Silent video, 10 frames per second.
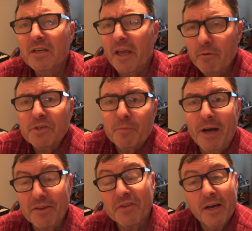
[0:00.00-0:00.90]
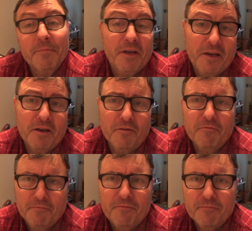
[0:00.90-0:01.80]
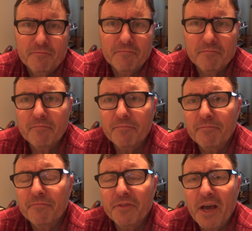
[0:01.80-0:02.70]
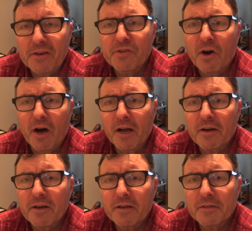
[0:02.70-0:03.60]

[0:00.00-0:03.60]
it was about time to have that talk.